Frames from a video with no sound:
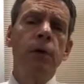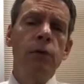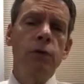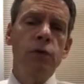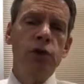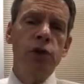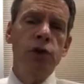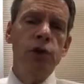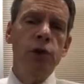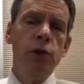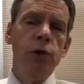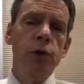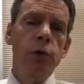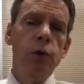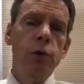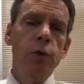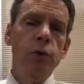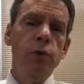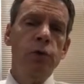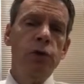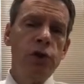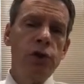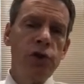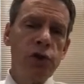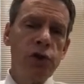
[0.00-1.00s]
to
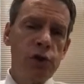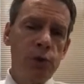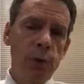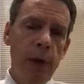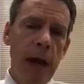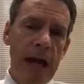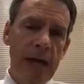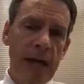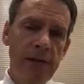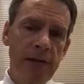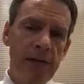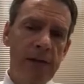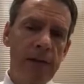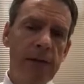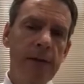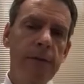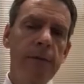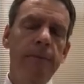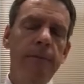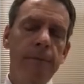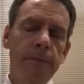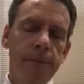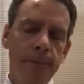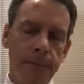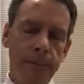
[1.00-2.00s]
stress
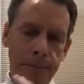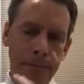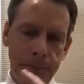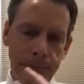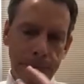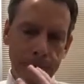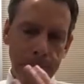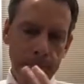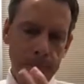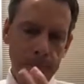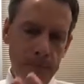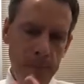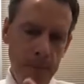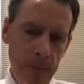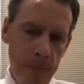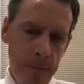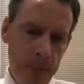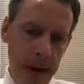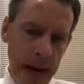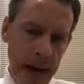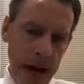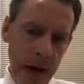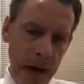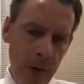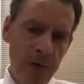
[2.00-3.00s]

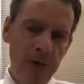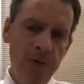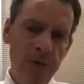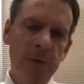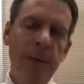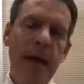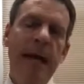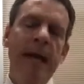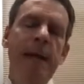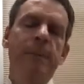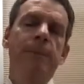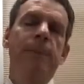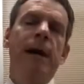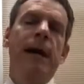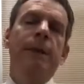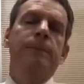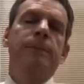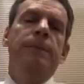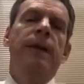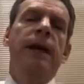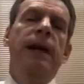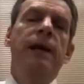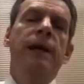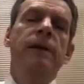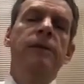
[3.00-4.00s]
bioinformatic
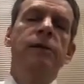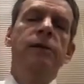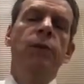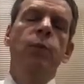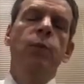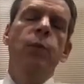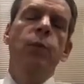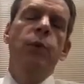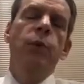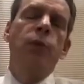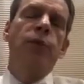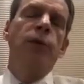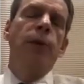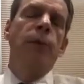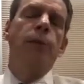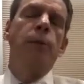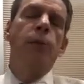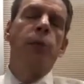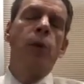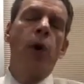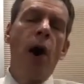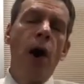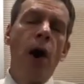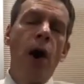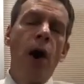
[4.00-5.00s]
pipelines with a
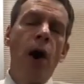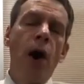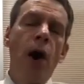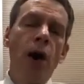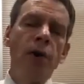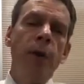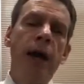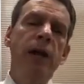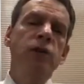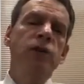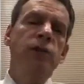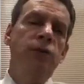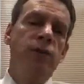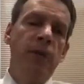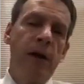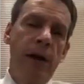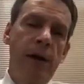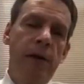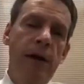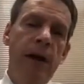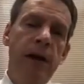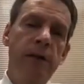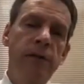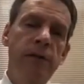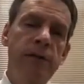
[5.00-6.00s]
broader range of
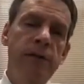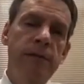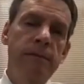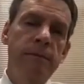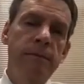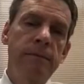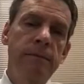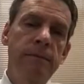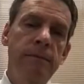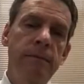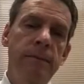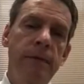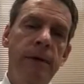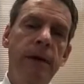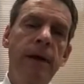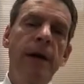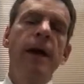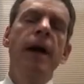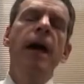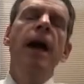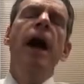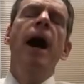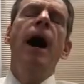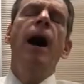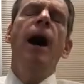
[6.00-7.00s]
variants,
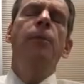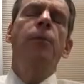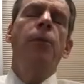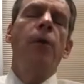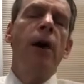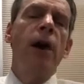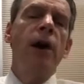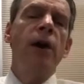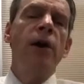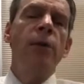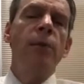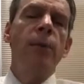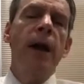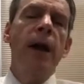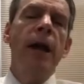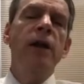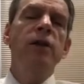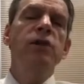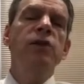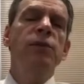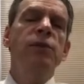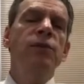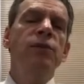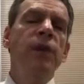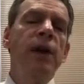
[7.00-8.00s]
a broader
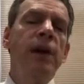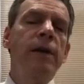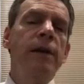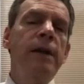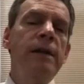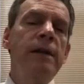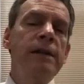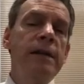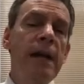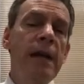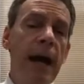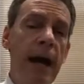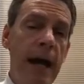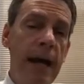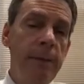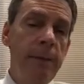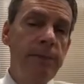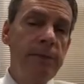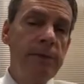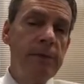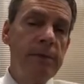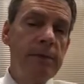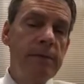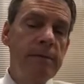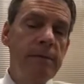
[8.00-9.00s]
range of variant
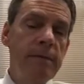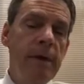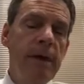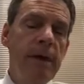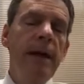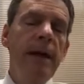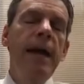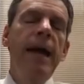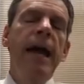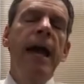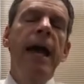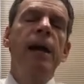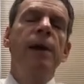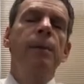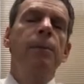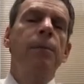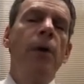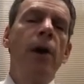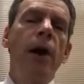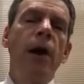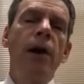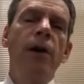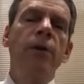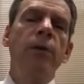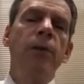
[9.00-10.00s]
types, and a
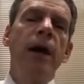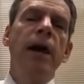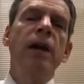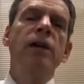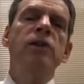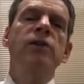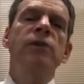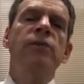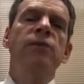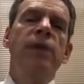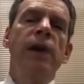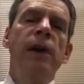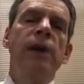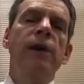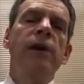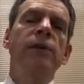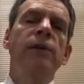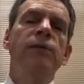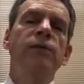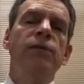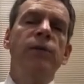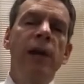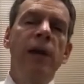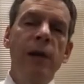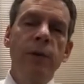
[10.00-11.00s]
broader range of
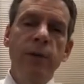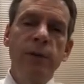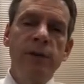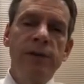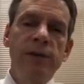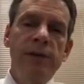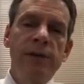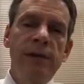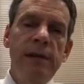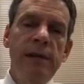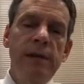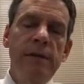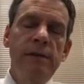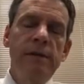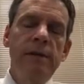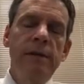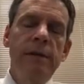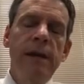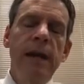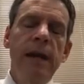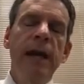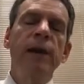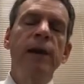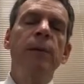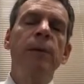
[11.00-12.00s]
variant frequencies,
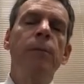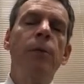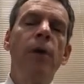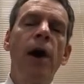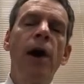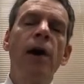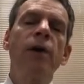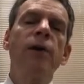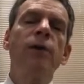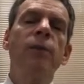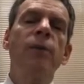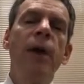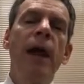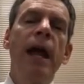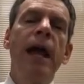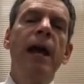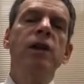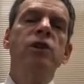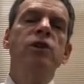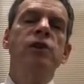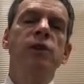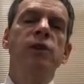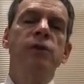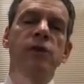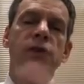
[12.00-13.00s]
and a broader
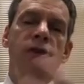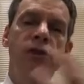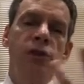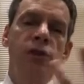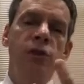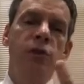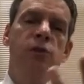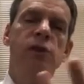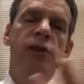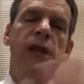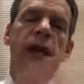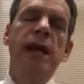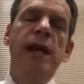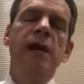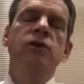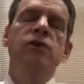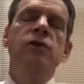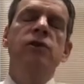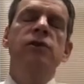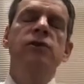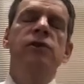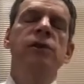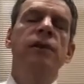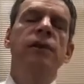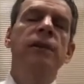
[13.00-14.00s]
range of
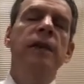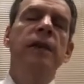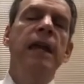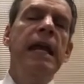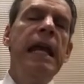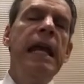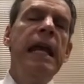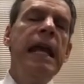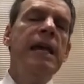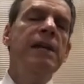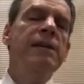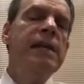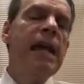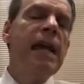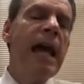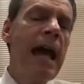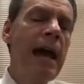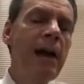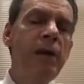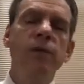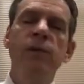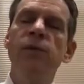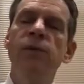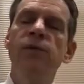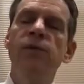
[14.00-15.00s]
associations than is
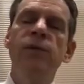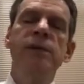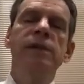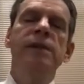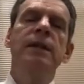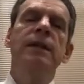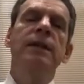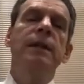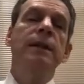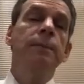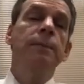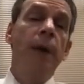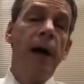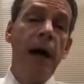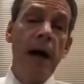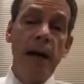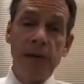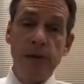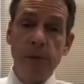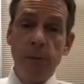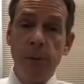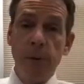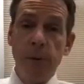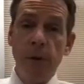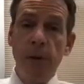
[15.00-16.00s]
ever physically
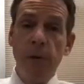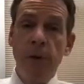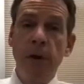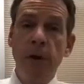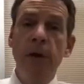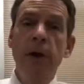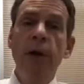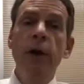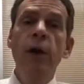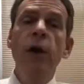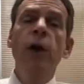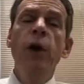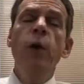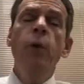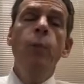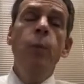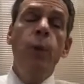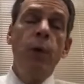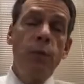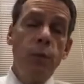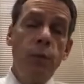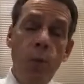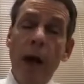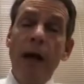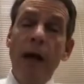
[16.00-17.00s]
possible
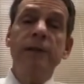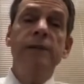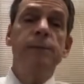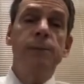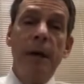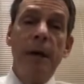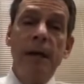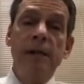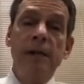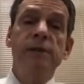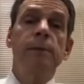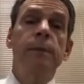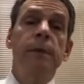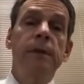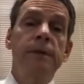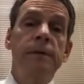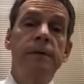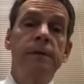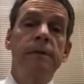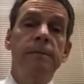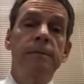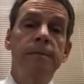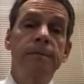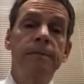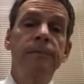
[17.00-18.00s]
with wet
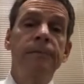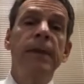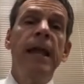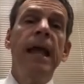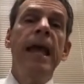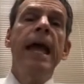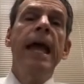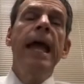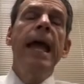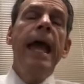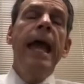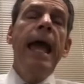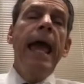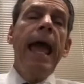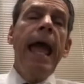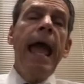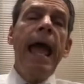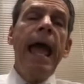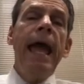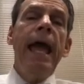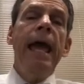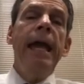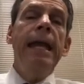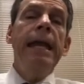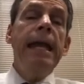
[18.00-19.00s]
specimens.
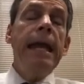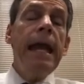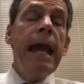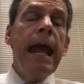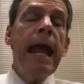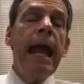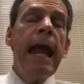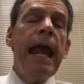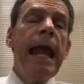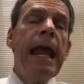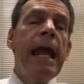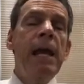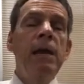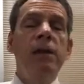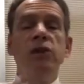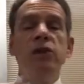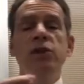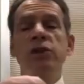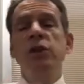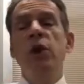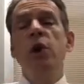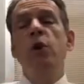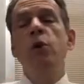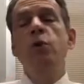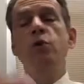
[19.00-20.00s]
And in
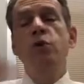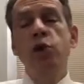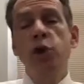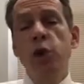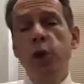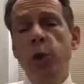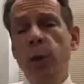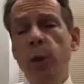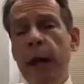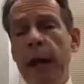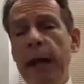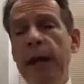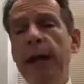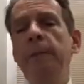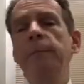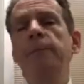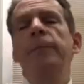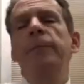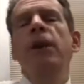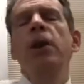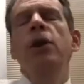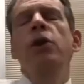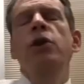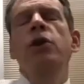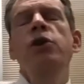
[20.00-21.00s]
so doing,
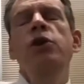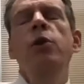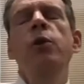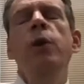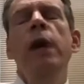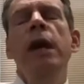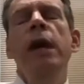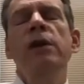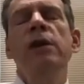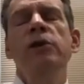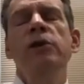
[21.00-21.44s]
you can